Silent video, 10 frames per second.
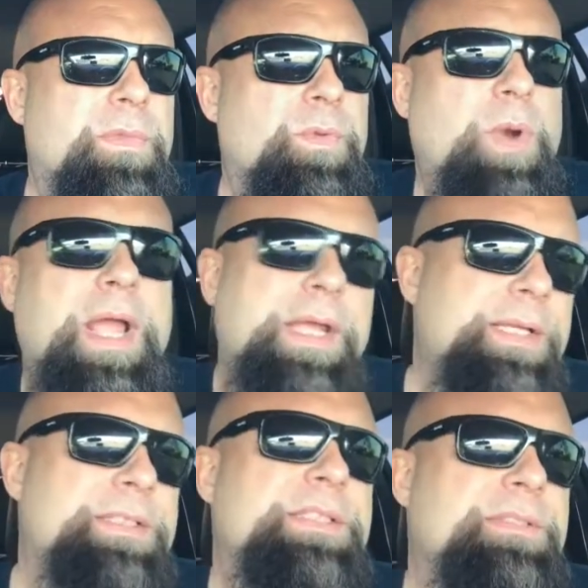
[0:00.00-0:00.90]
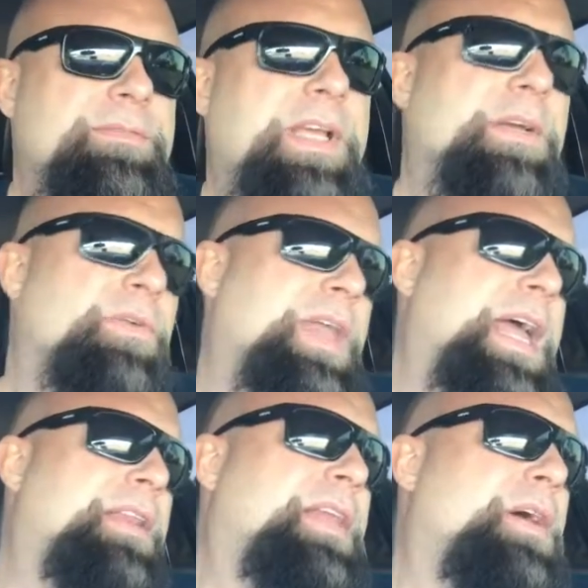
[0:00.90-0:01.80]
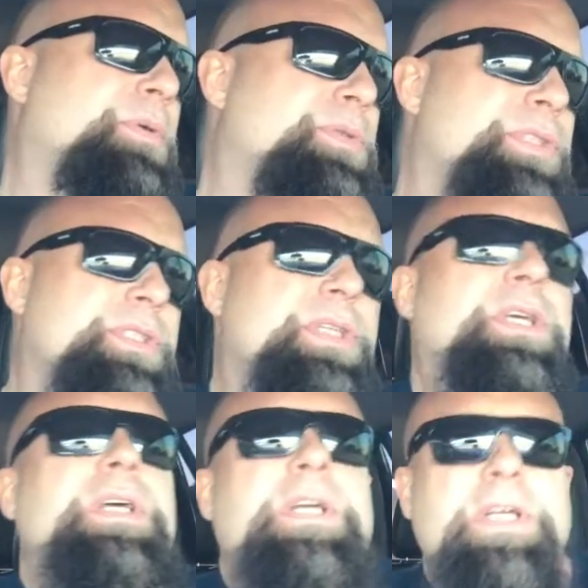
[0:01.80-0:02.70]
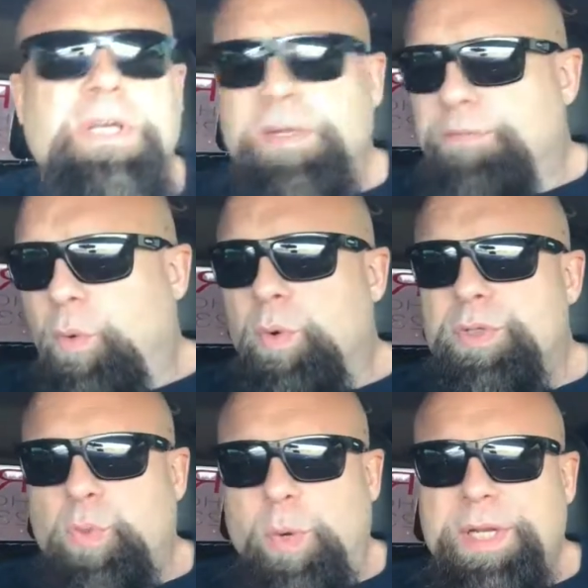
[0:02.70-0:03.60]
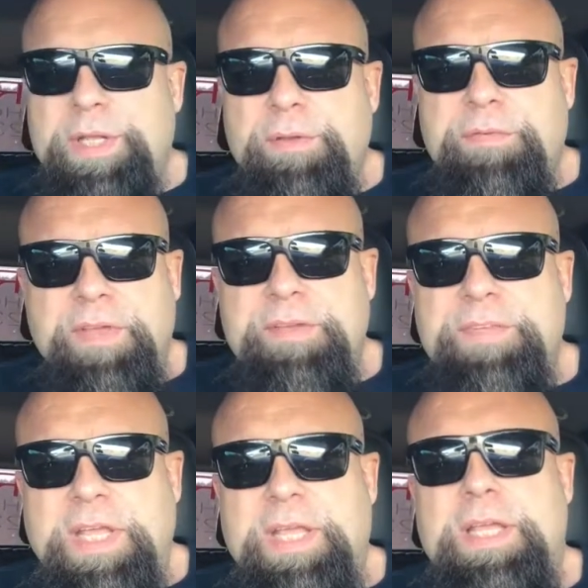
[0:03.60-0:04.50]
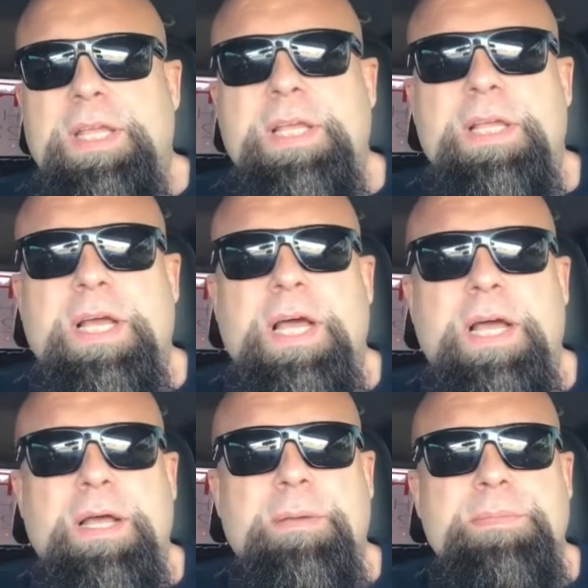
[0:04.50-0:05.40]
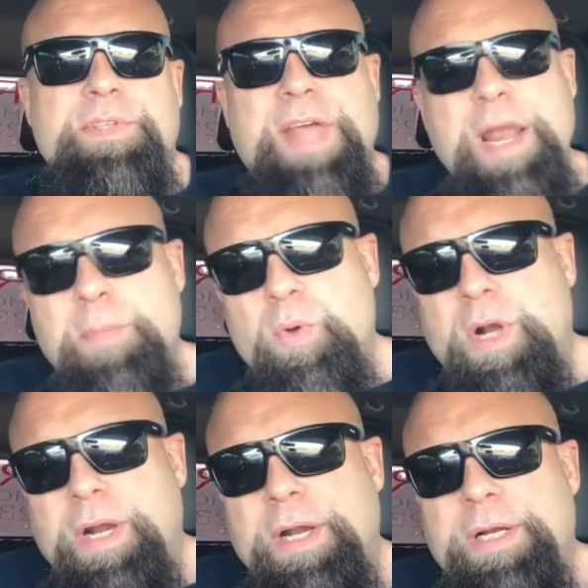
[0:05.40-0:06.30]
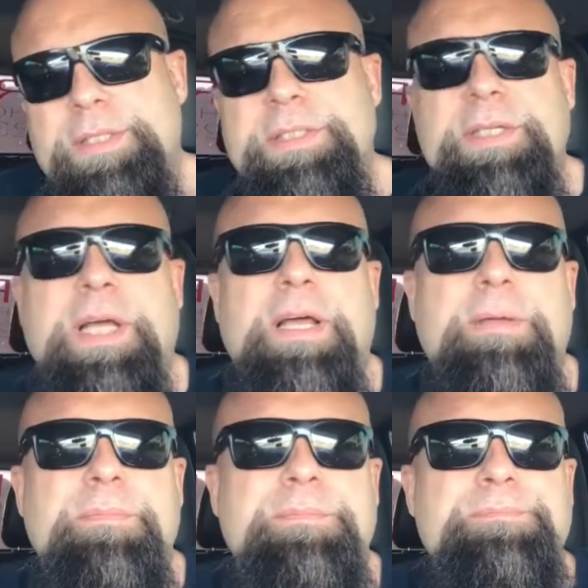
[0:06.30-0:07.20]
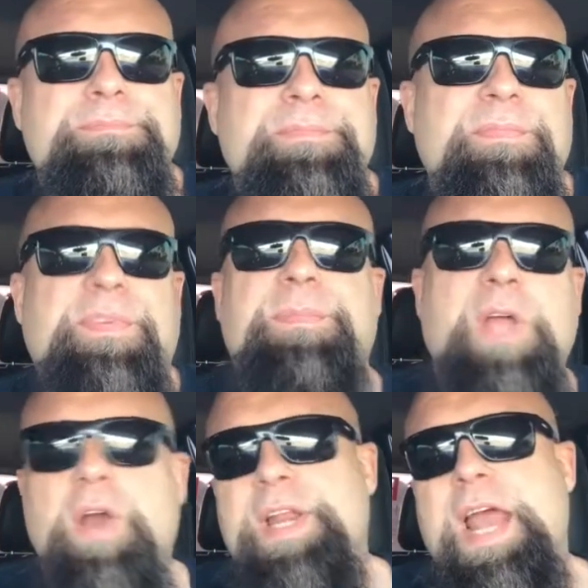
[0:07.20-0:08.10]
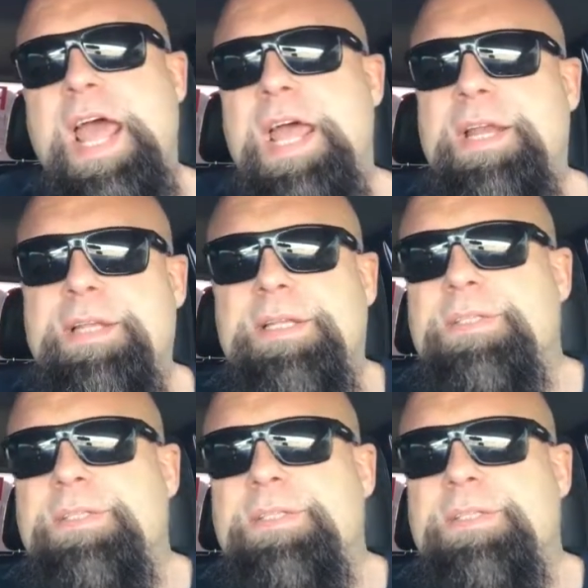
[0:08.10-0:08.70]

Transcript: Rey's vehicle. They had those for 2250. Um, so they had them on clearance um, from 39 to